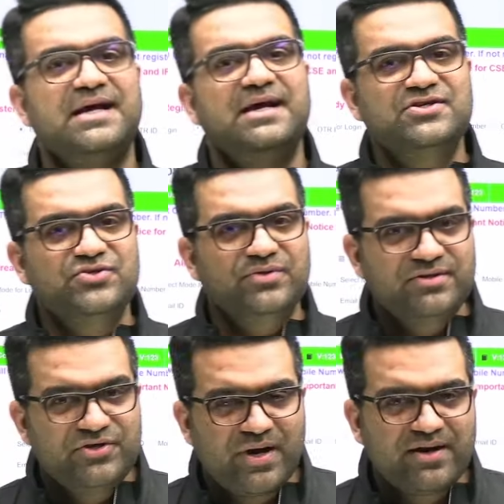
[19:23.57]
So you
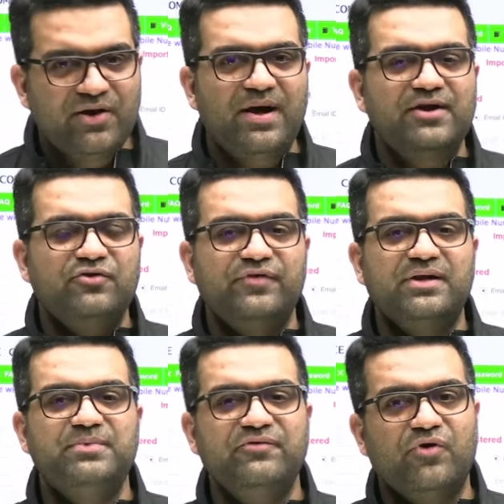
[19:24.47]
are required to fill up the
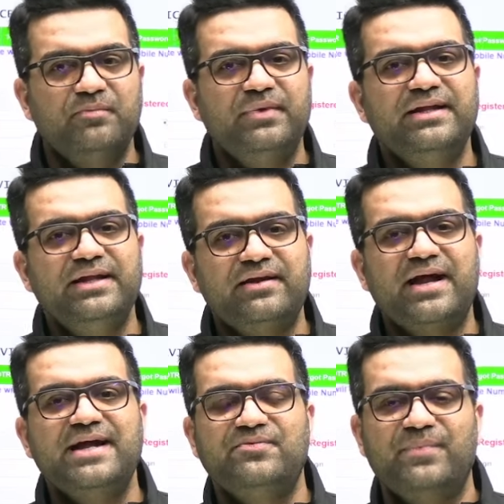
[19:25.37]
form in the right
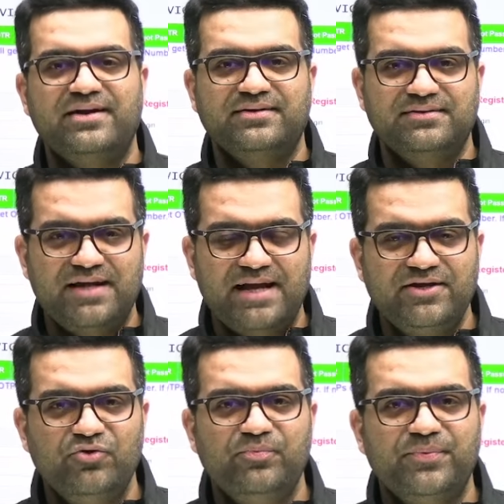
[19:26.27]
manner. Thank you.
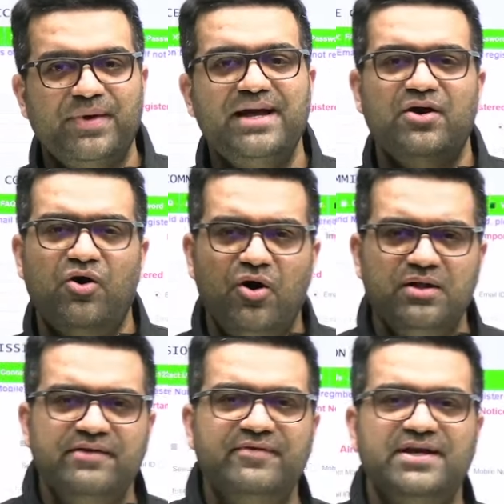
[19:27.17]
Bye-bye. All the
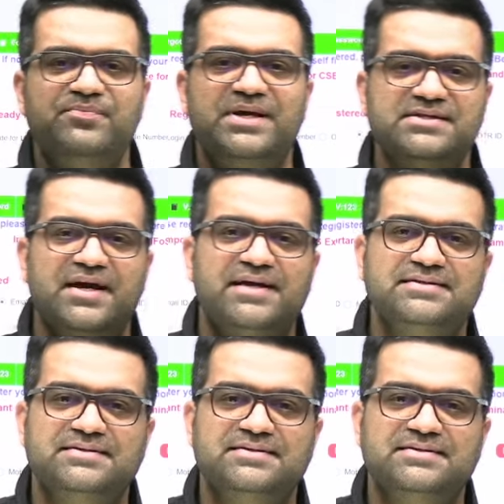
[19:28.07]
very best, guys.